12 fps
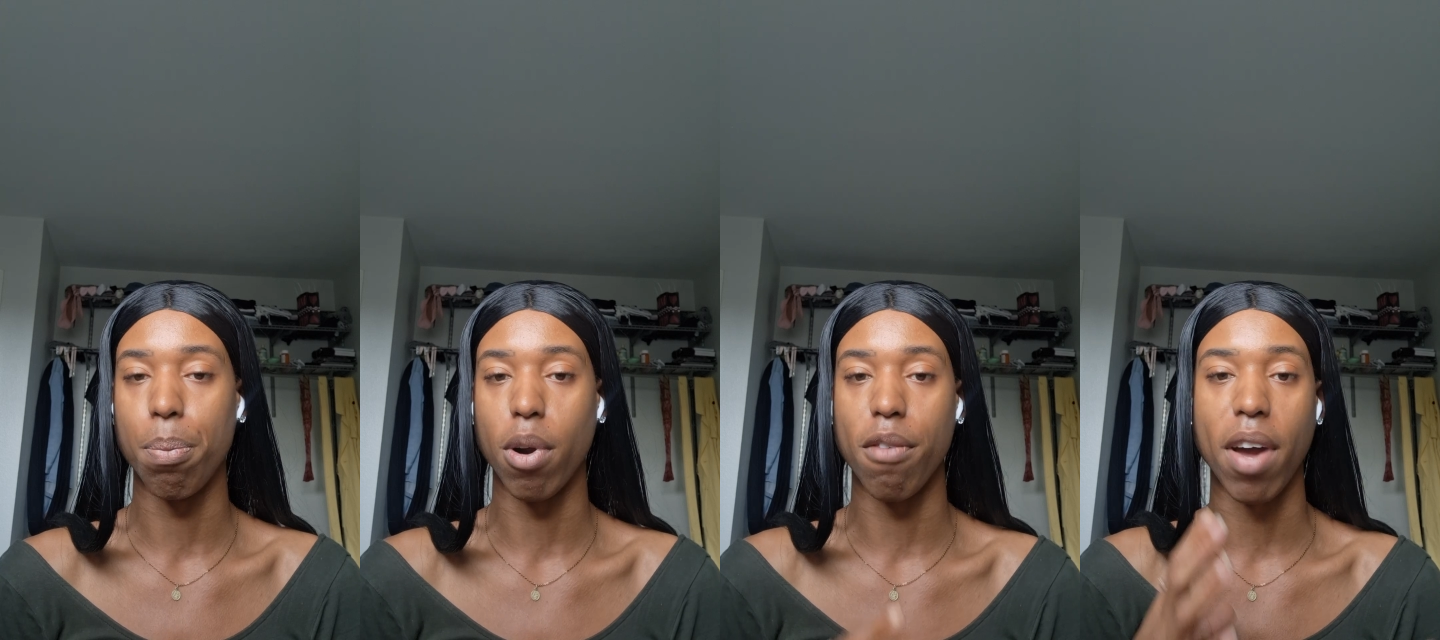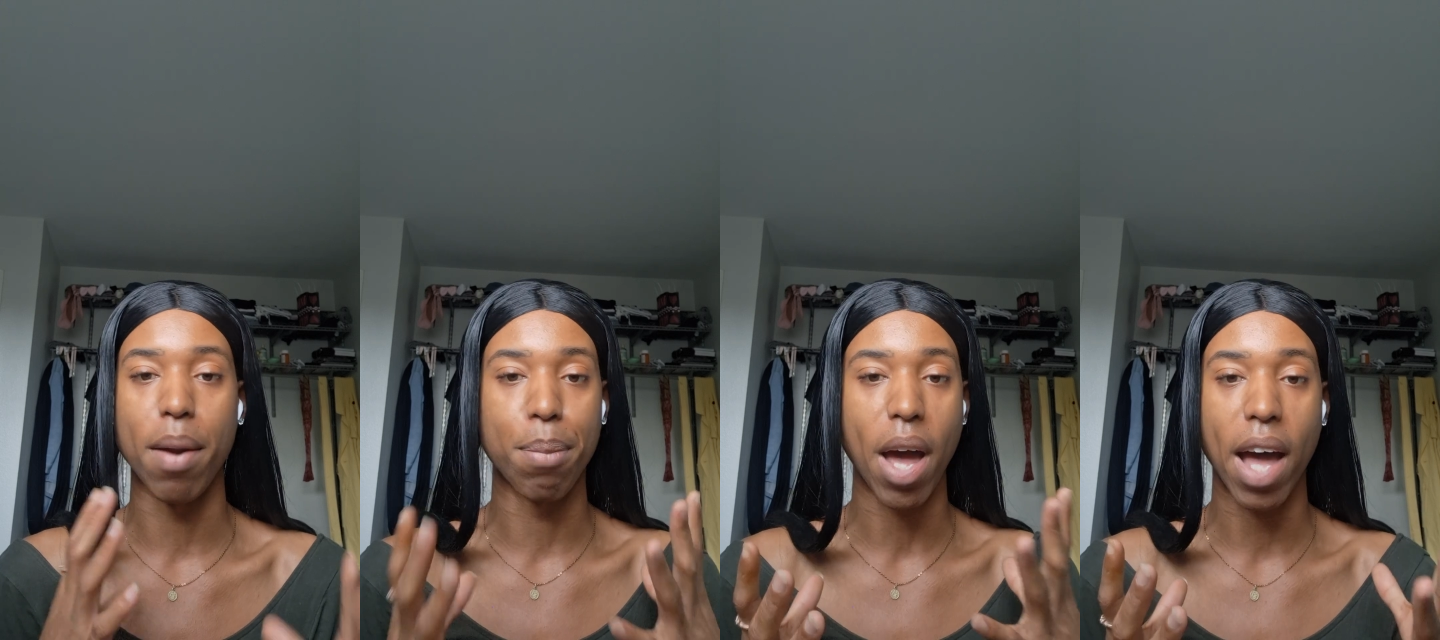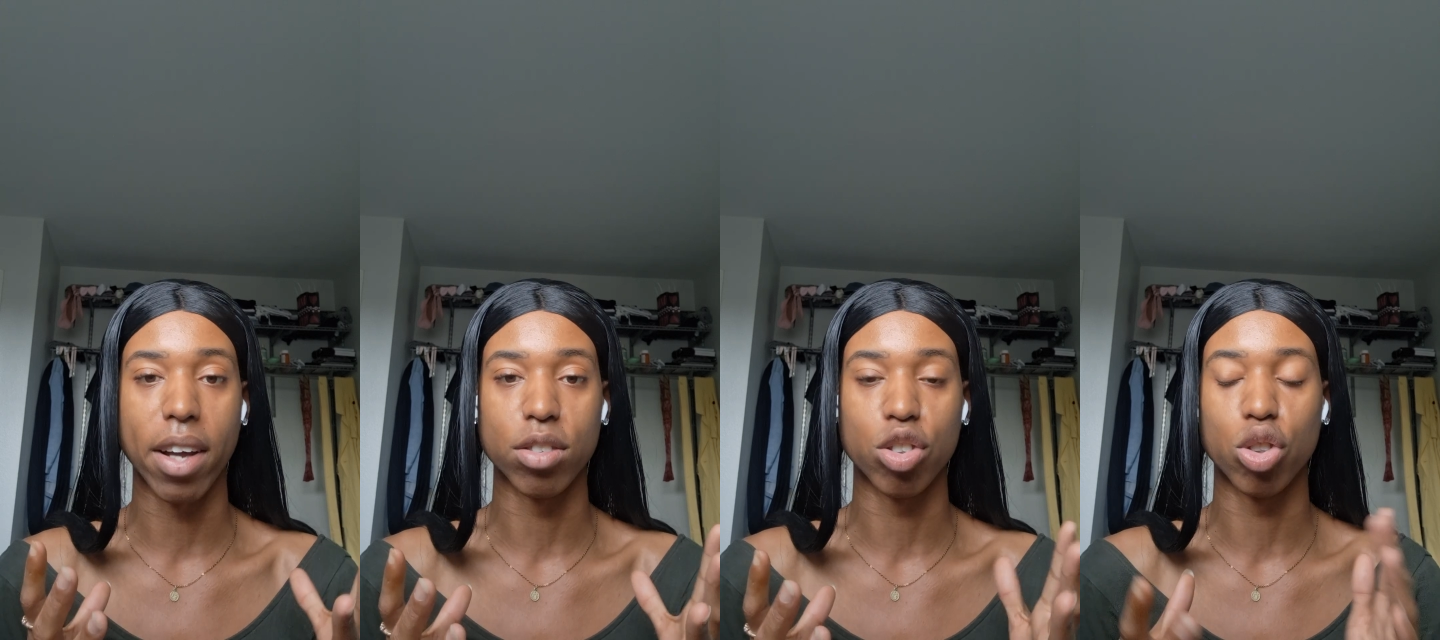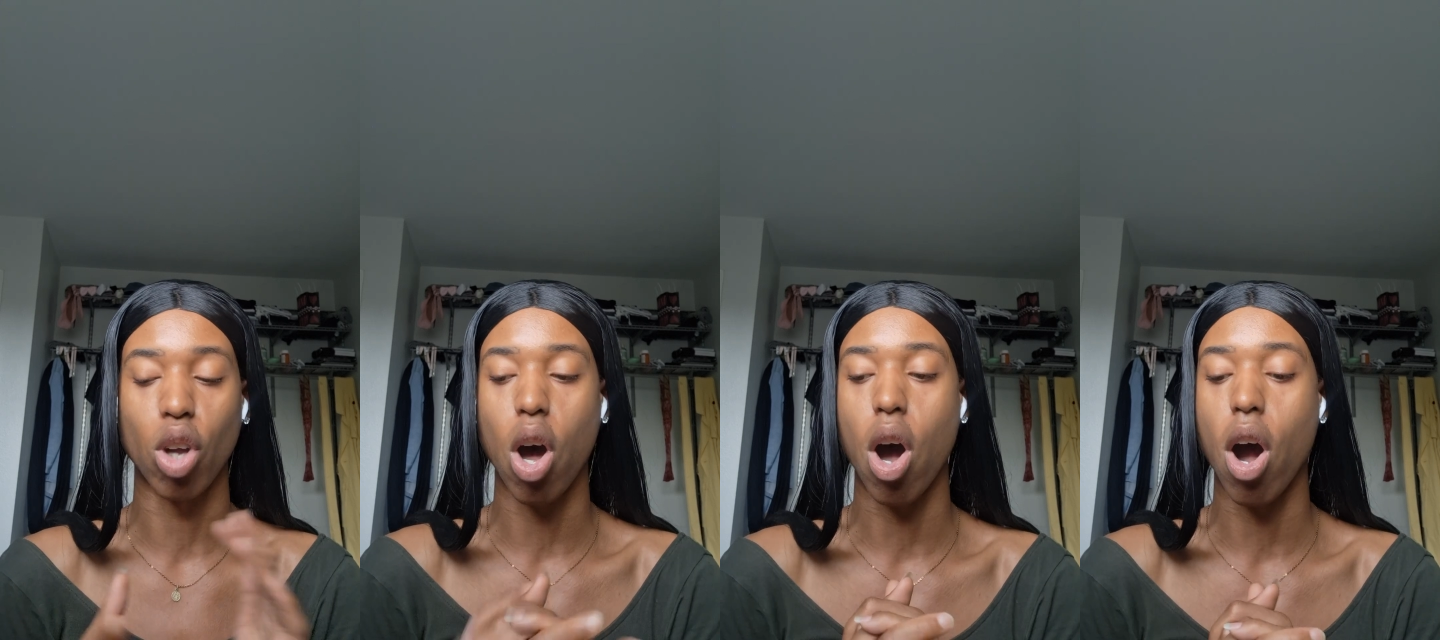prevent pests
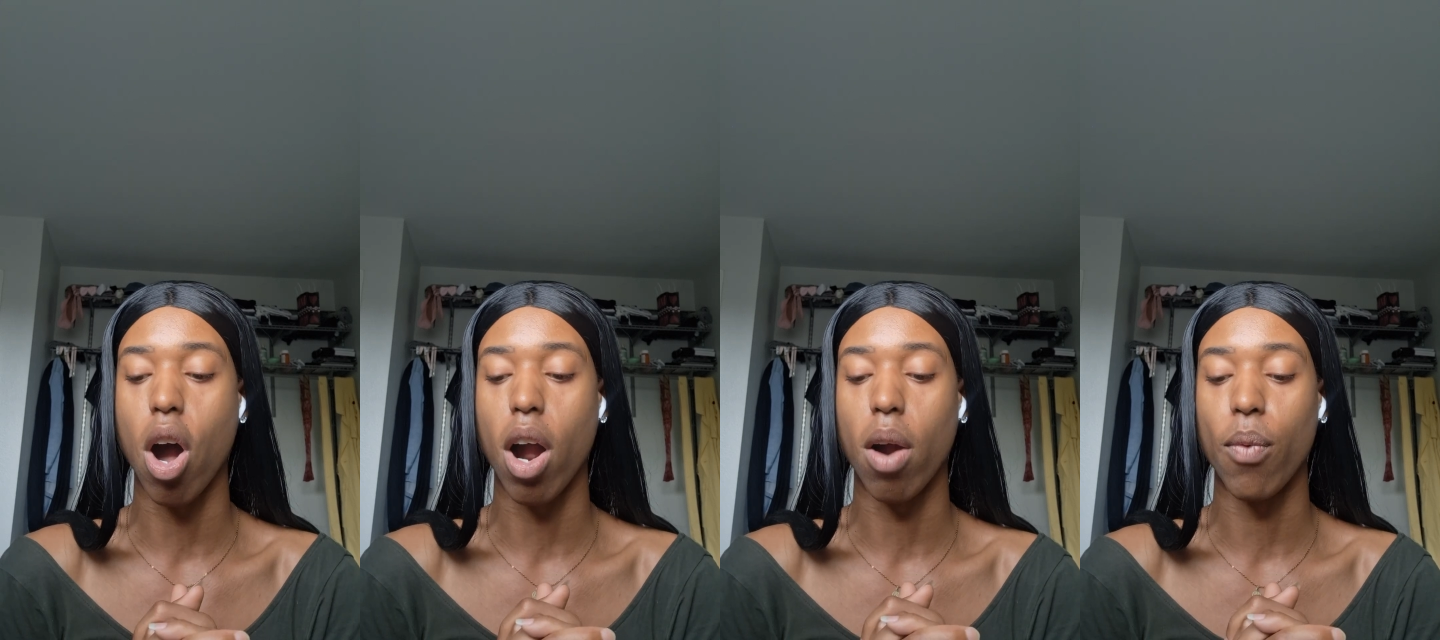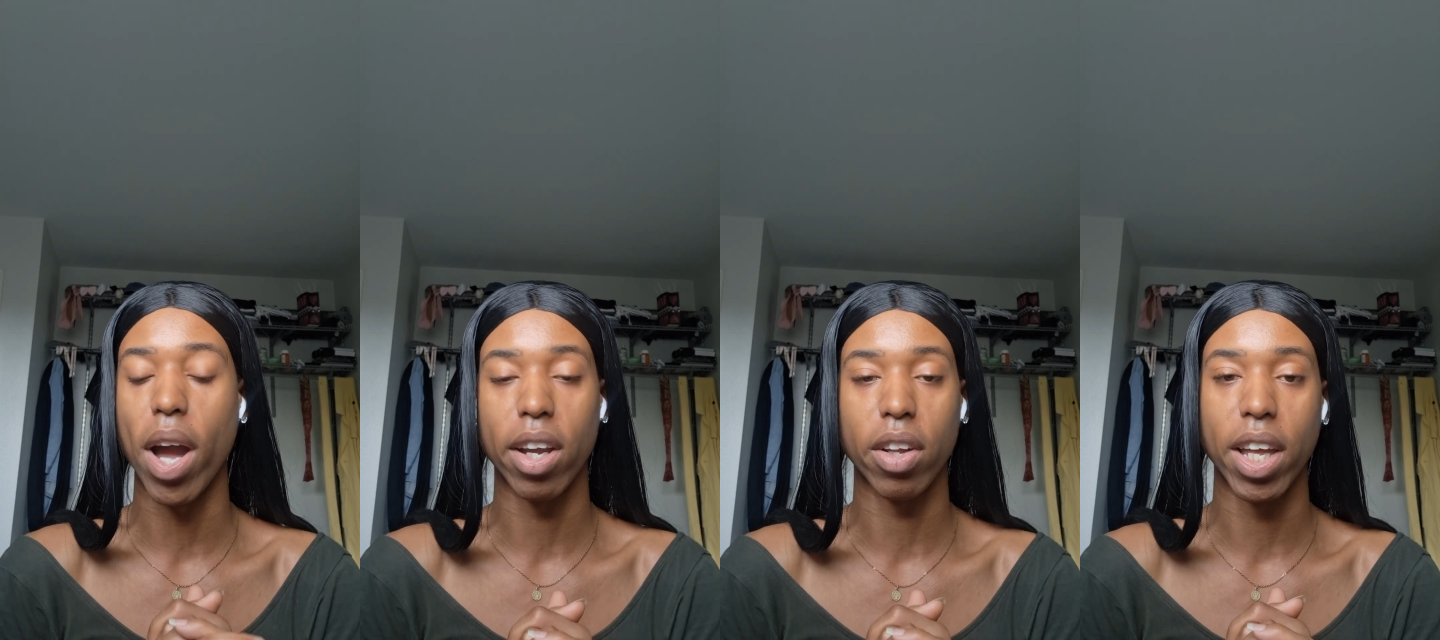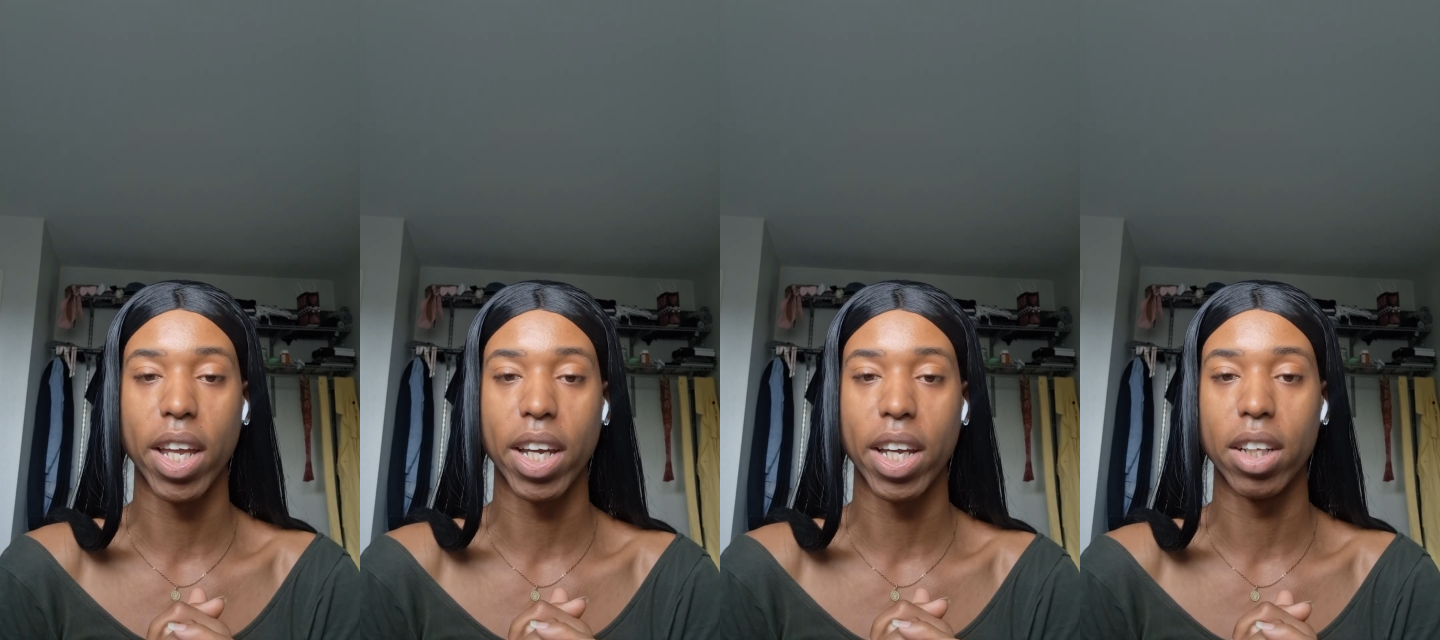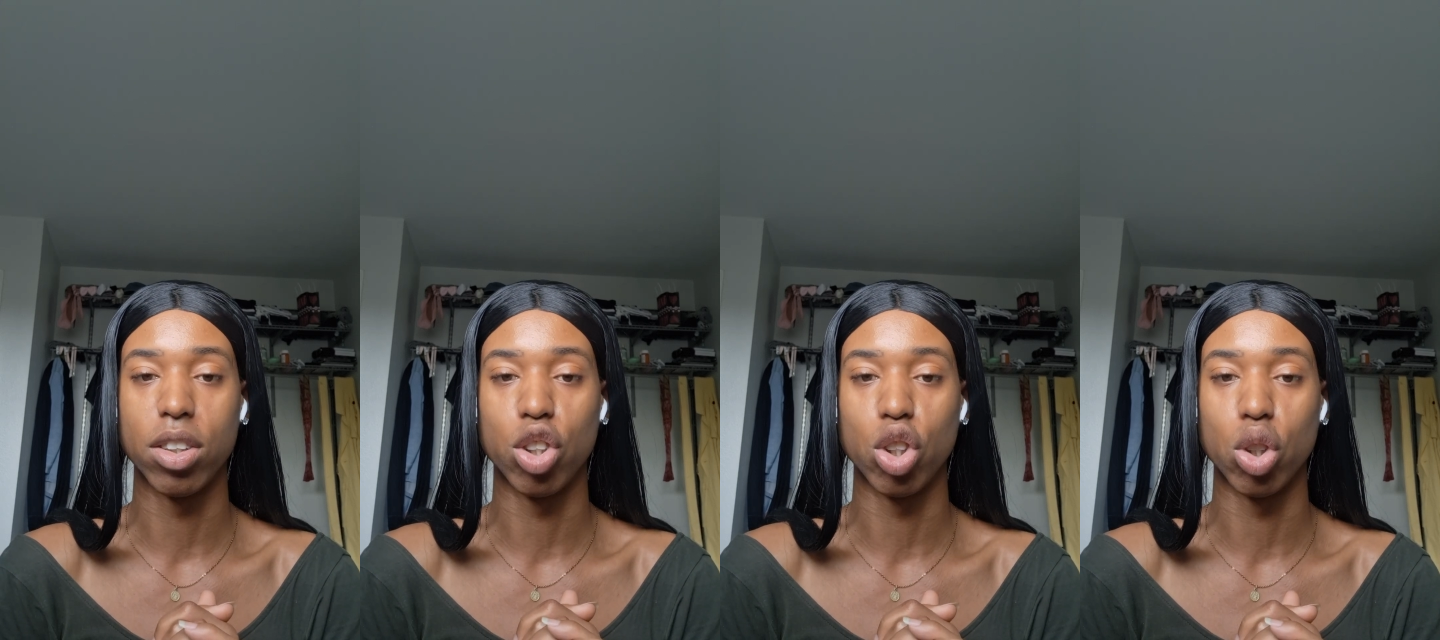are
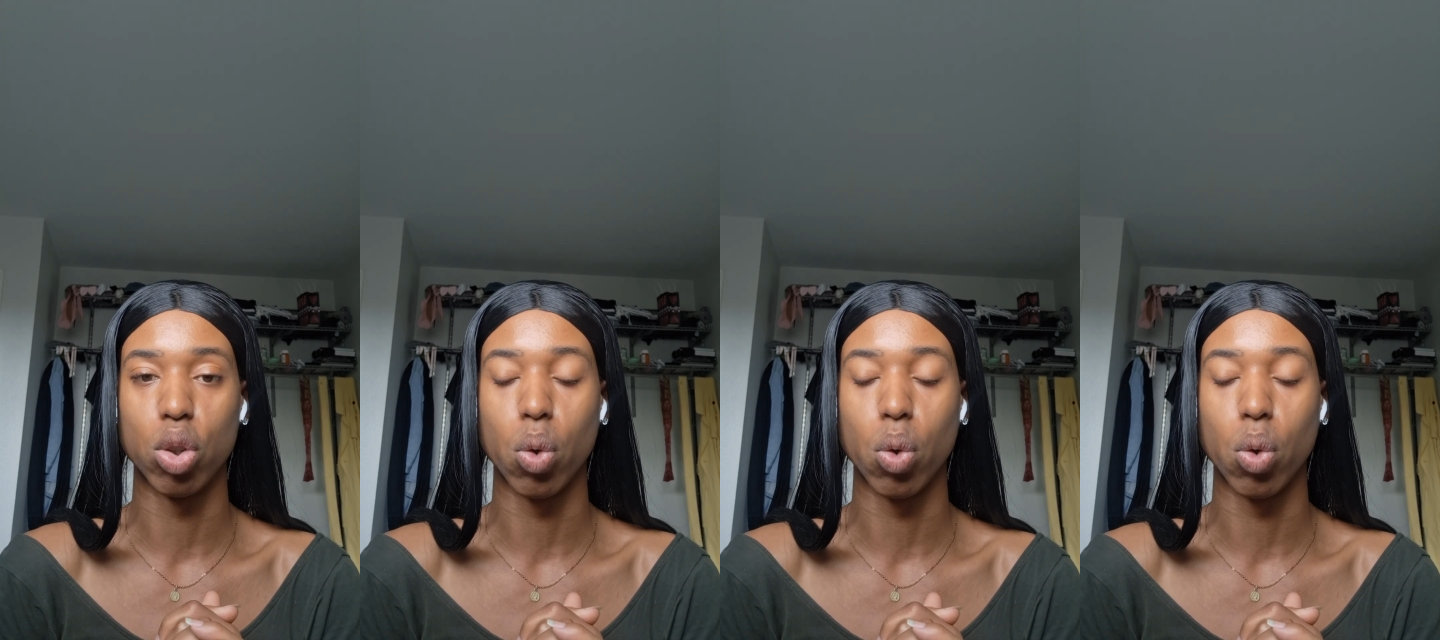regulated to